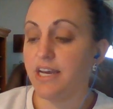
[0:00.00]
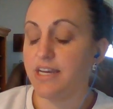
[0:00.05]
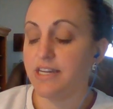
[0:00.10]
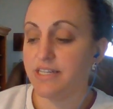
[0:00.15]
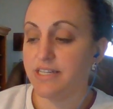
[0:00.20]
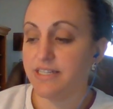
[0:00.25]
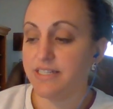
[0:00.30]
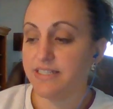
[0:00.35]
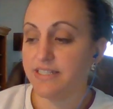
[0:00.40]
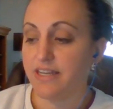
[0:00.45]
at
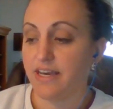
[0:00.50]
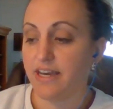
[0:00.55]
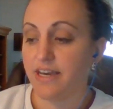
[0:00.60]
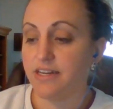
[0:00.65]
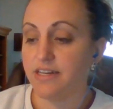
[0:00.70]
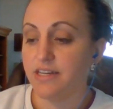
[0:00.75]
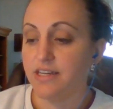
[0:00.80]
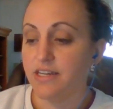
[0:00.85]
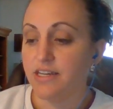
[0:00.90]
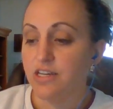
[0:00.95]
his
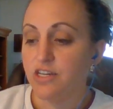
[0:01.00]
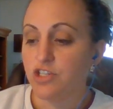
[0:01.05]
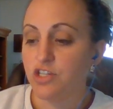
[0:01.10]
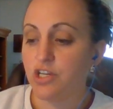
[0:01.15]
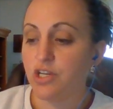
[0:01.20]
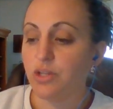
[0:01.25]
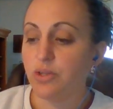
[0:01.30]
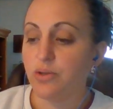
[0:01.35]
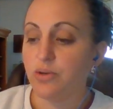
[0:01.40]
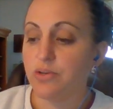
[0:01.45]
side.
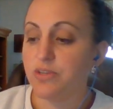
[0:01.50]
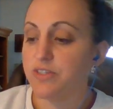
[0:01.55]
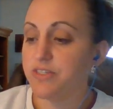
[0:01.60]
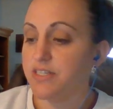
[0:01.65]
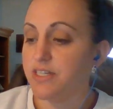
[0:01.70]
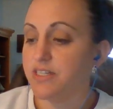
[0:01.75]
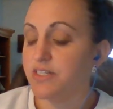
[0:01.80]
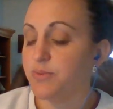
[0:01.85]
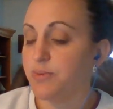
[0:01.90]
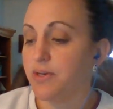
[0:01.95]
She closed
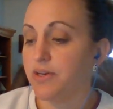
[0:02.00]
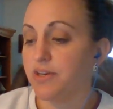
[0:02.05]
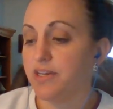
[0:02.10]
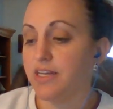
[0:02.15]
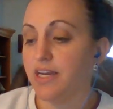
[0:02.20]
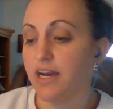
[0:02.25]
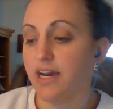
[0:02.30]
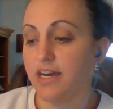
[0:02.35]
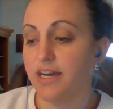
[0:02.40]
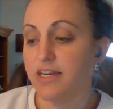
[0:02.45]
his weary
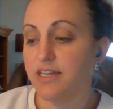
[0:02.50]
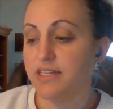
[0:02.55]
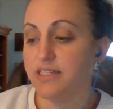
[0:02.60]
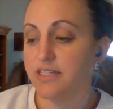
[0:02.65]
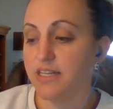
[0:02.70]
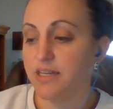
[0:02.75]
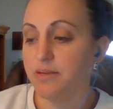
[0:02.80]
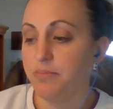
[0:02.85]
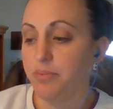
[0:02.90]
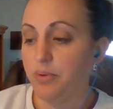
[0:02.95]

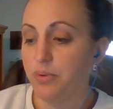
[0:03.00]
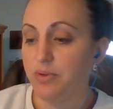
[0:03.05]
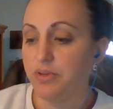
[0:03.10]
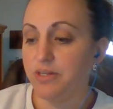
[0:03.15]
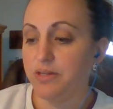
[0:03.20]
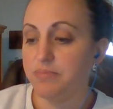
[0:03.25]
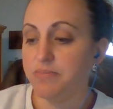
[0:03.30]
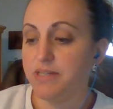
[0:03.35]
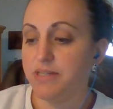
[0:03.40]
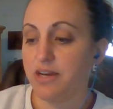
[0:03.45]
eyes and pulled
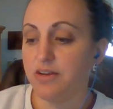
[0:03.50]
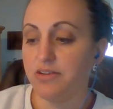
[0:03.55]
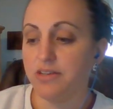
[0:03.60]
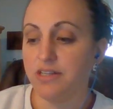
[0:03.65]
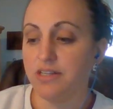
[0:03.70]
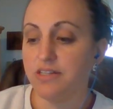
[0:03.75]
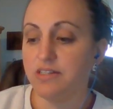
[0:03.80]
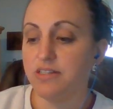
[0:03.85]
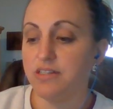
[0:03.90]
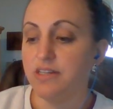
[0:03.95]
him down
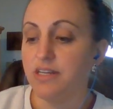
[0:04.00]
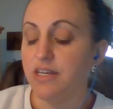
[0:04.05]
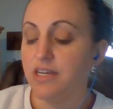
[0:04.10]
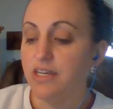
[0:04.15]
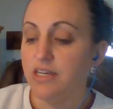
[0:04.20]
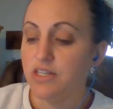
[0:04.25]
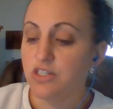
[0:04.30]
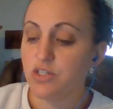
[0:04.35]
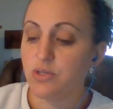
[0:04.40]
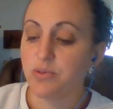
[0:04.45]

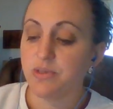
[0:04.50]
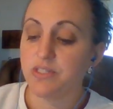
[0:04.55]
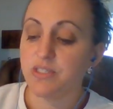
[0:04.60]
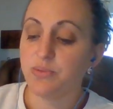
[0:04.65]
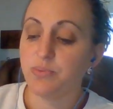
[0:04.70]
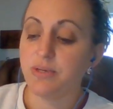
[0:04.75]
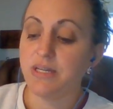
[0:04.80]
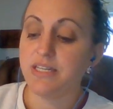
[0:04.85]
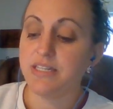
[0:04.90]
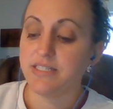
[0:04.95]
into a
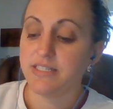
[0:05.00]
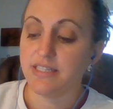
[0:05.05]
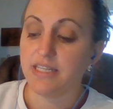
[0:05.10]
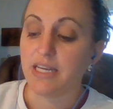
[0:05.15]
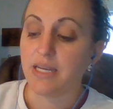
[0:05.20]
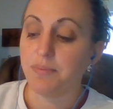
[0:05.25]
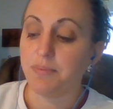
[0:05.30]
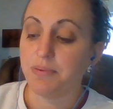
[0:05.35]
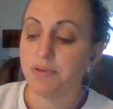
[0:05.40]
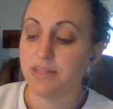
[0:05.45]
sweet
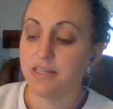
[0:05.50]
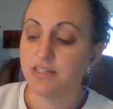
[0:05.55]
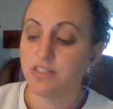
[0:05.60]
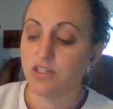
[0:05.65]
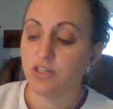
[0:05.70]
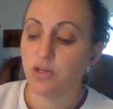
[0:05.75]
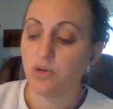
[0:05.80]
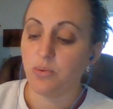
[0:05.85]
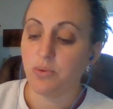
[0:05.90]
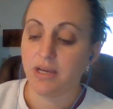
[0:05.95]
sleep that
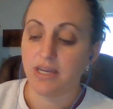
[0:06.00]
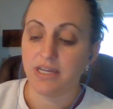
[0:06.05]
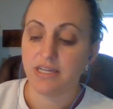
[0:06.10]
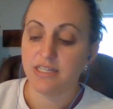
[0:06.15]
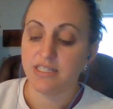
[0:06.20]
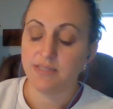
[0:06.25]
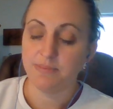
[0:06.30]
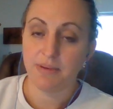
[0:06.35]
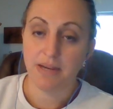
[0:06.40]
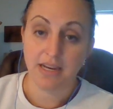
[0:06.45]
took away
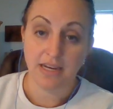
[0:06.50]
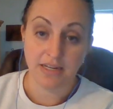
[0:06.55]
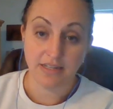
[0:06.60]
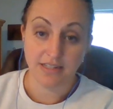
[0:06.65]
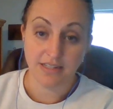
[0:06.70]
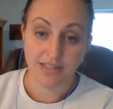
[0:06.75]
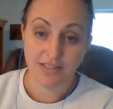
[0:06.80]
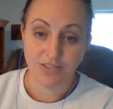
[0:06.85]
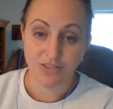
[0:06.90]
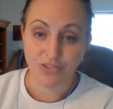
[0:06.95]
his
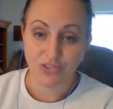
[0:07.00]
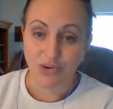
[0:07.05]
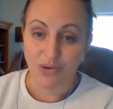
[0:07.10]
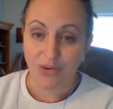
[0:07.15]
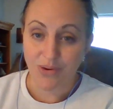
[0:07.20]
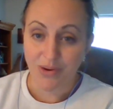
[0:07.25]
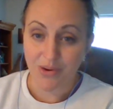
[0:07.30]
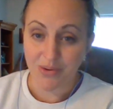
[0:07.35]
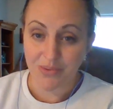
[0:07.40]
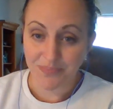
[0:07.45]
pain and
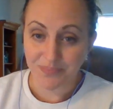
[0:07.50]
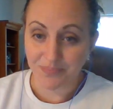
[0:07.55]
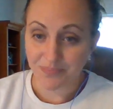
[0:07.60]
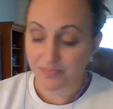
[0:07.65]
sorrow.